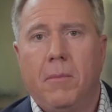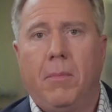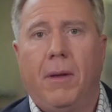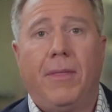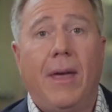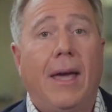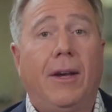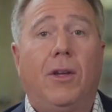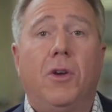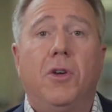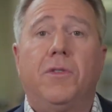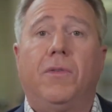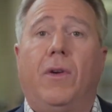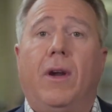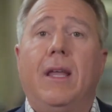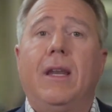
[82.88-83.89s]
but that goes
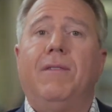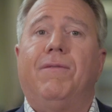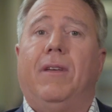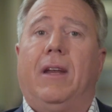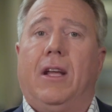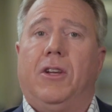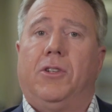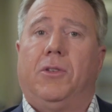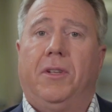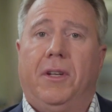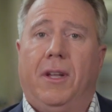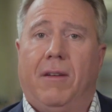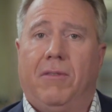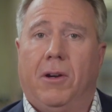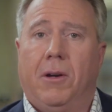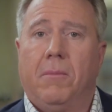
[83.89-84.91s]
for any financial
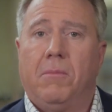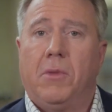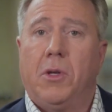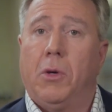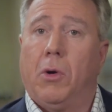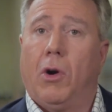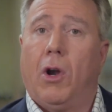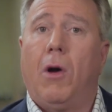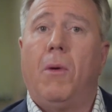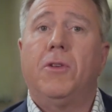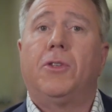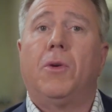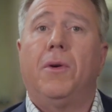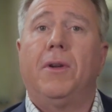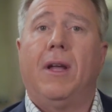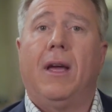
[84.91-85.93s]
endeavor. You are always
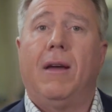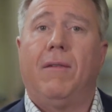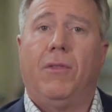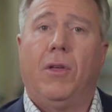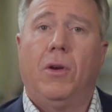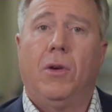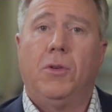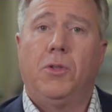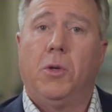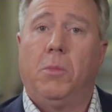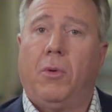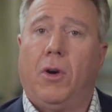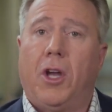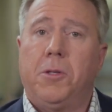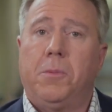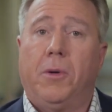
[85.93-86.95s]
going to have those who
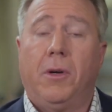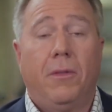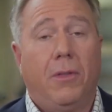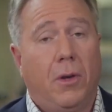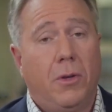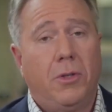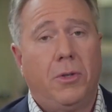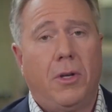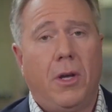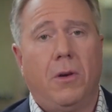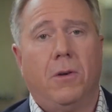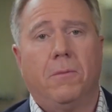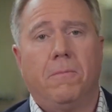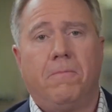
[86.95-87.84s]
prosper and those who don't.